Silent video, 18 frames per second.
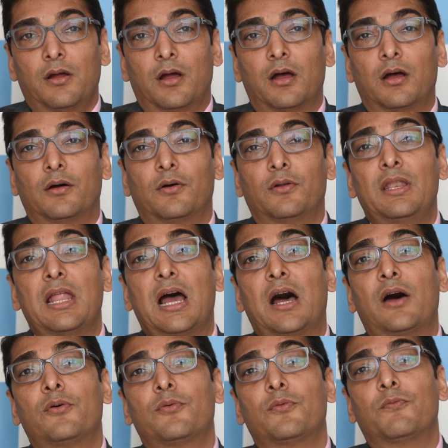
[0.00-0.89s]

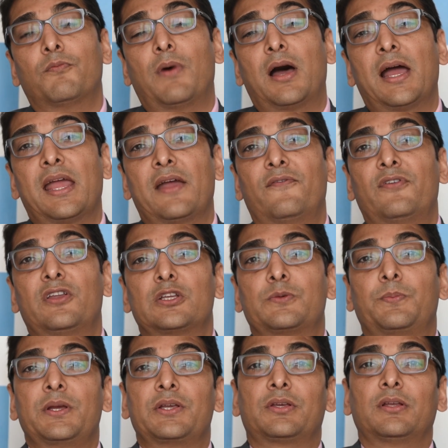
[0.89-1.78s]
Now, my
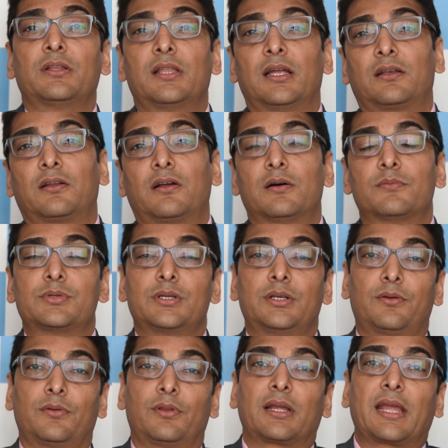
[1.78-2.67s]
average patient that comes
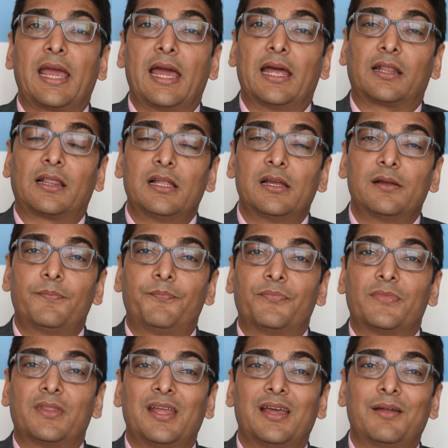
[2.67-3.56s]
into the cath
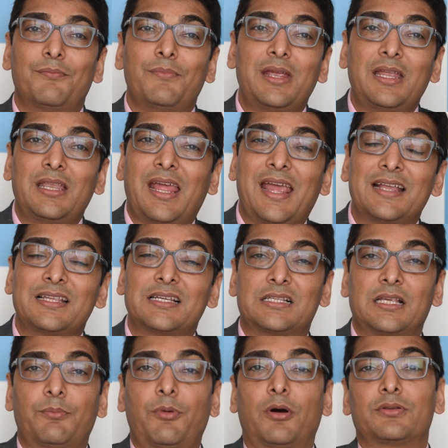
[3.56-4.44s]
lab, their mean age
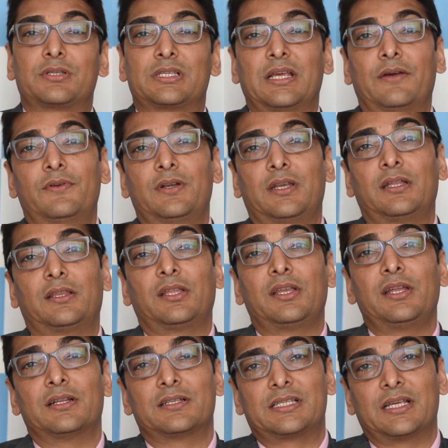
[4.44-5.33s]
is about
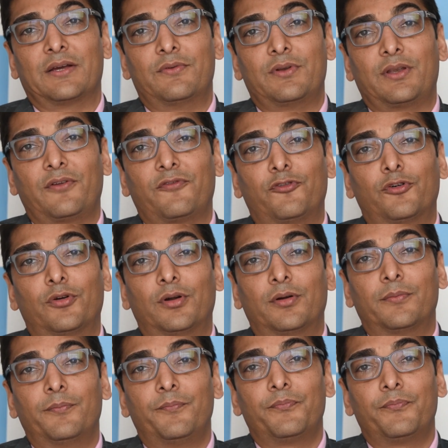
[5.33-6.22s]
73 and 74.